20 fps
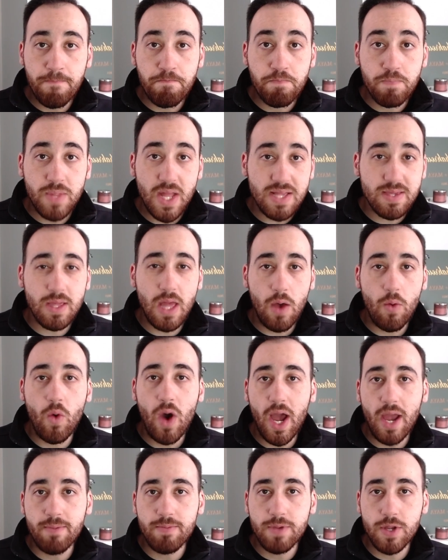That's not
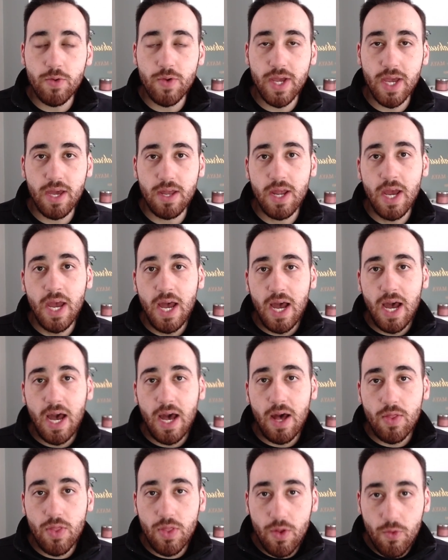why I'm doing it.
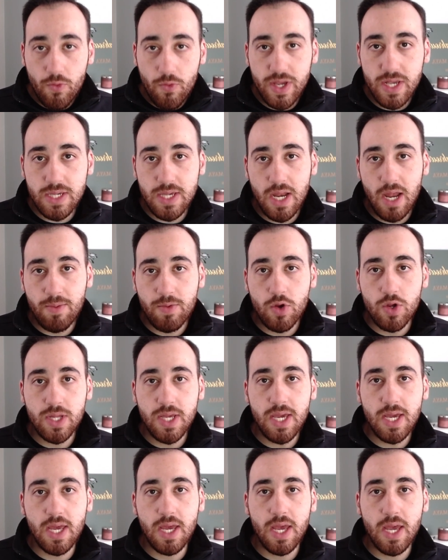the reason I'm
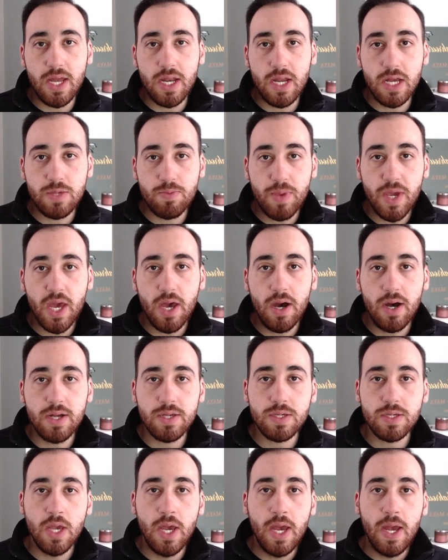critiquing it is
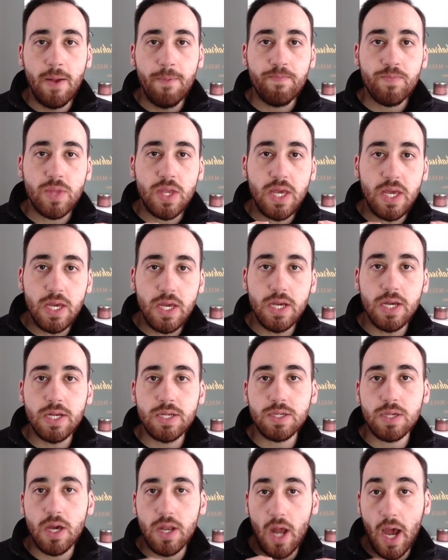because he
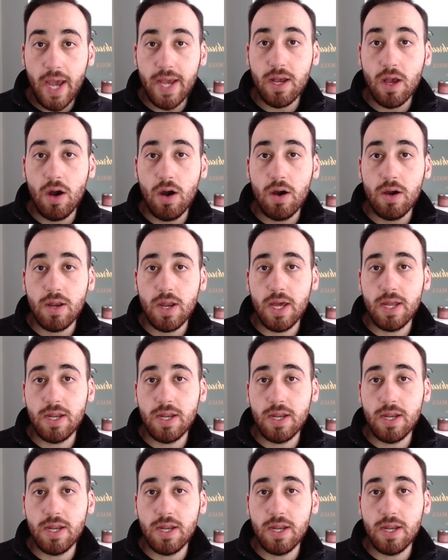is an icon, an